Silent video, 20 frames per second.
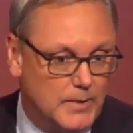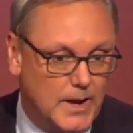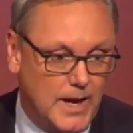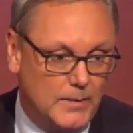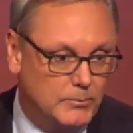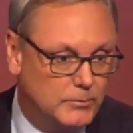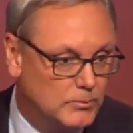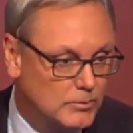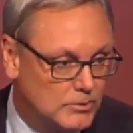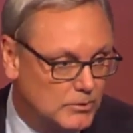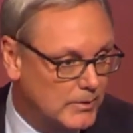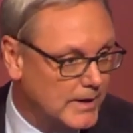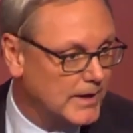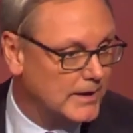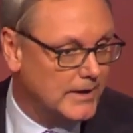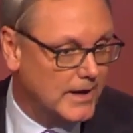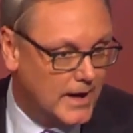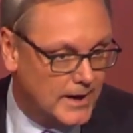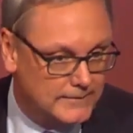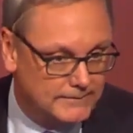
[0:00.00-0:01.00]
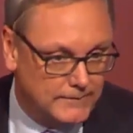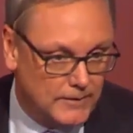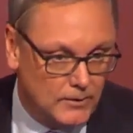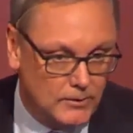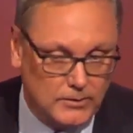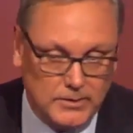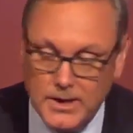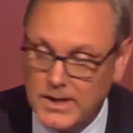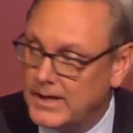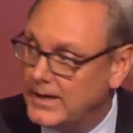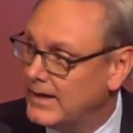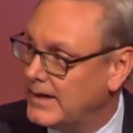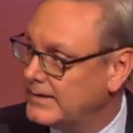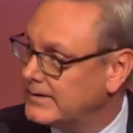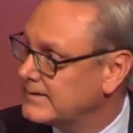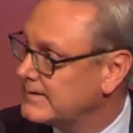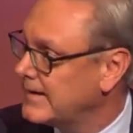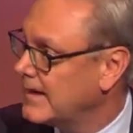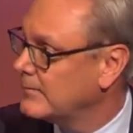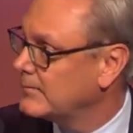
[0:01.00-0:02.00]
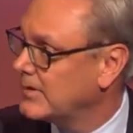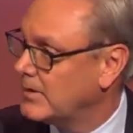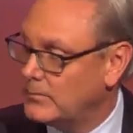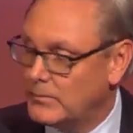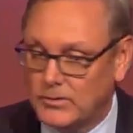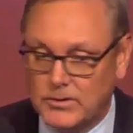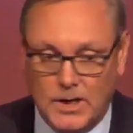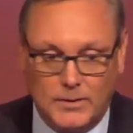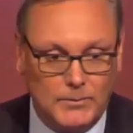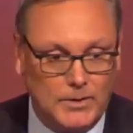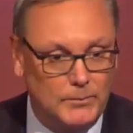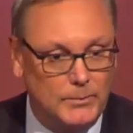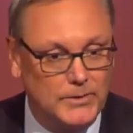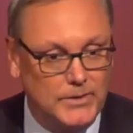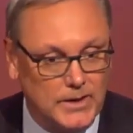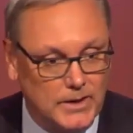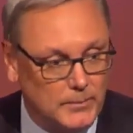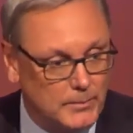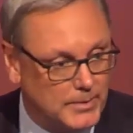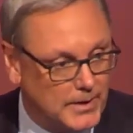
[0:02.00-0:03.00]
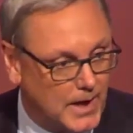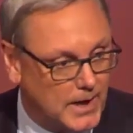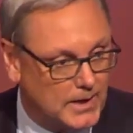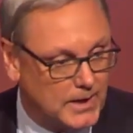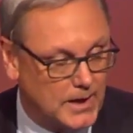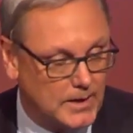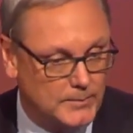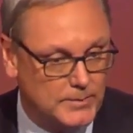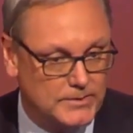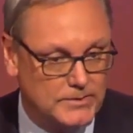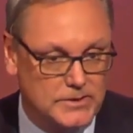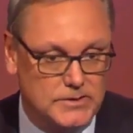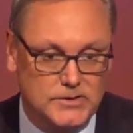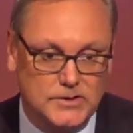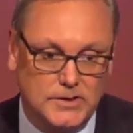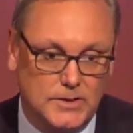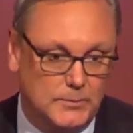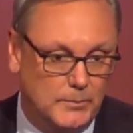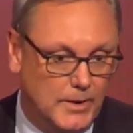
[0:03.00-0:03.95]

Apple will create an iPhone, and Samsung will come up with a comp competition,